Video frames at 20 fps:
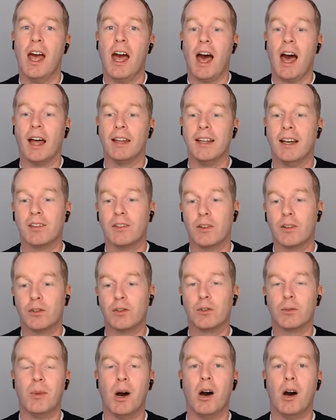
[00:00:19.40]
and that's a
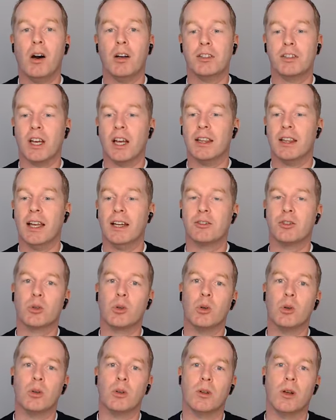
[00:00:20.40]
smart
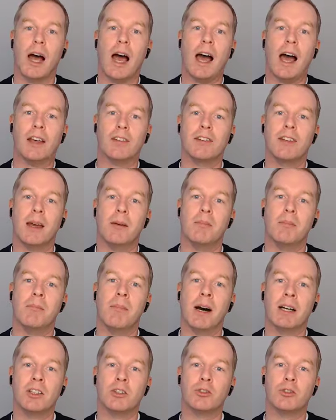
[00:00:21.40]
electrical asset
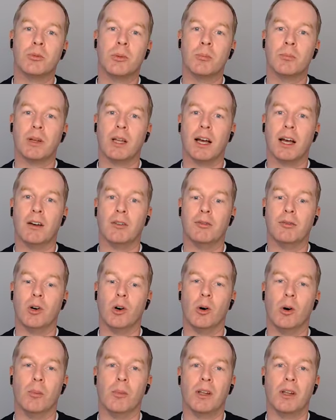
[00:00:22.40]
management platform